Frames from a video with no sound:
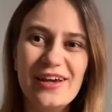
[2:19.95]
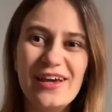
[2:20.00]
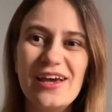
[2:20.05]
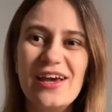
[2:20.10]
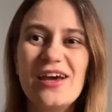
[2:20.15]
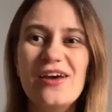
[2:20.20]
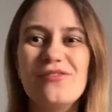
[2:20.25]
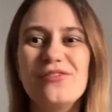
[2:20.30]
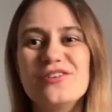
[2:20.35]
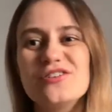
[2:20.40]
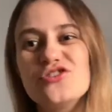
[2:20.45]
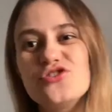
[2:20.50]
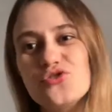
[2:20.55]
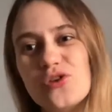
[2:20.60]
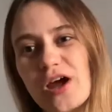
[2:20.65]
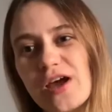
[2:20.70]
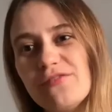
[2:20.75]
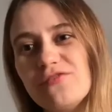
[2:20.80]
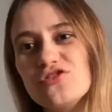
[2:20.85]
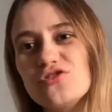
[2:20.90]
we
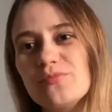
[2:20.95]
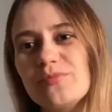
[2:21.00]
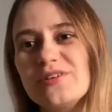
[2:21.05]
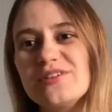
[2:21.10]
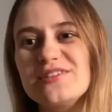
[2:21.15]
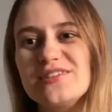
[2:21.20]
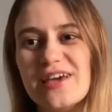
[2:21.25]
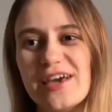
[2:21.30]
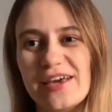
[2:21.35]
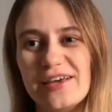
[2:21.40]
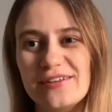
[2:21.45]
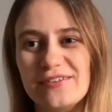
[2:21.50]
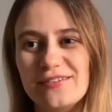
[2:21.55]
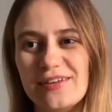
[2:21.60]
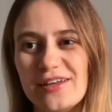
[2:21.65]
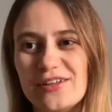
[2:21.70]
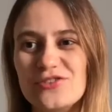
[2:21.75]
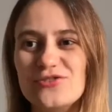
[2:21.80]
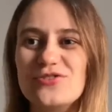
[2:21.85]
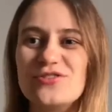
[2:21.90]
strive to maintain and
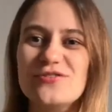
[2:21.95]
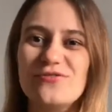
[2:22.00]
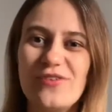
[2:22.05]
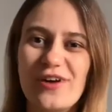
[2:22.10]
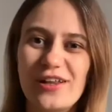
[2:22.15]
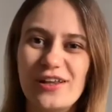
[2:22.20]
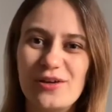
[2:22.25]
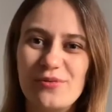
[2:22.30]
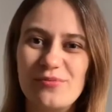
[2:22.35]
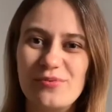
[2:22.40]
to develop